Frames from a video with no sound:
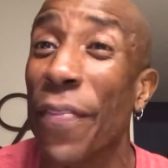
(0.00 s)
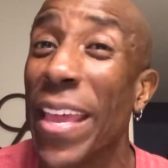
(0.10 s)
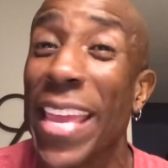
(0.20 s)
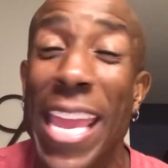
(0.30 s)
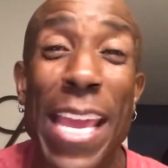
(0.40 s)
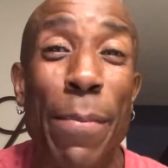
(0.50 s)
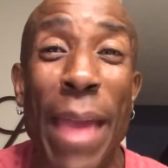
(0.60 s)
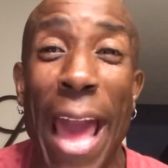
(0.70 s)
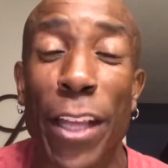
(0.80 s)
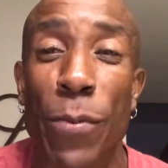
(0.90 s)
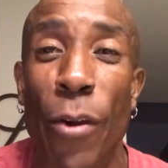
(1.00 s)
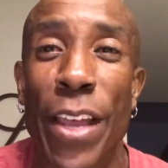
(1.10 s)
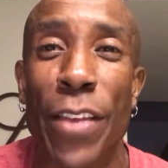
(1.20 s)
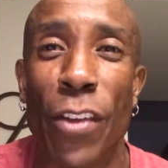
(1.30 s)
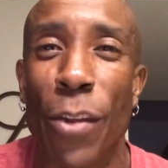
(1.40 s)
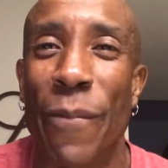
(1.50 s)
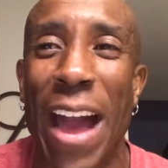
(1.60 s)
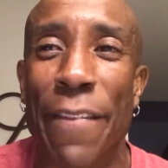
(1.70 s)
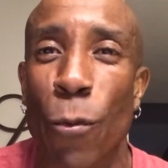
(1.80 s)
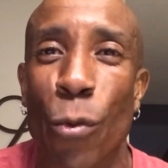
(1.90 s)
and I think he and Alex Marquez are going to
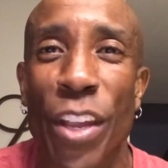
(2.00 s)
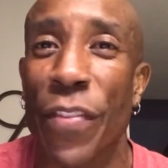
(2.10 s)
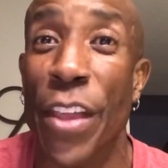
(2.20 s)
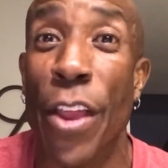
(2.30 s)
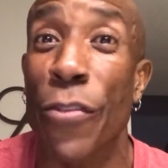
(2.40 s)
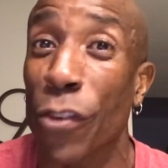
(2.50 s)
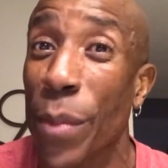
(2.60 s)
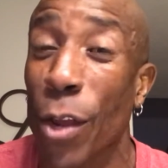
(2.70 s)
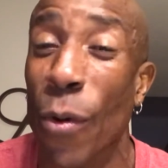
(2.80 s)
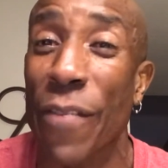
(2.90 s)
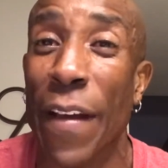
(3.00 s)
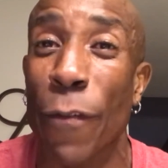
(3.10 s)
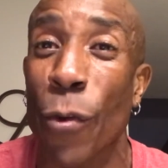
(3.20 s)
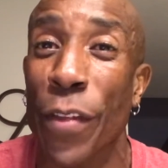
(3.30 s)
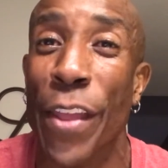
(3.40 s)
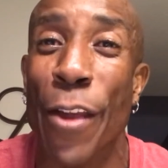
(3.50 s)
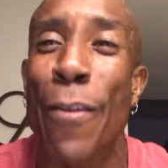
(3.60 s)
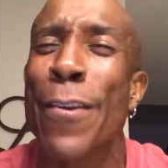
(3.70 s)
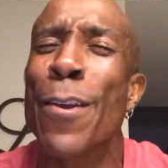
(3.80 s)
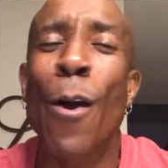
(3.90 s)
buy for Rookie of the Year, it's going to be a great fight Rookie of the
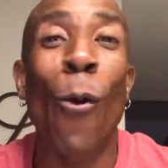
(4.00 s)
Year.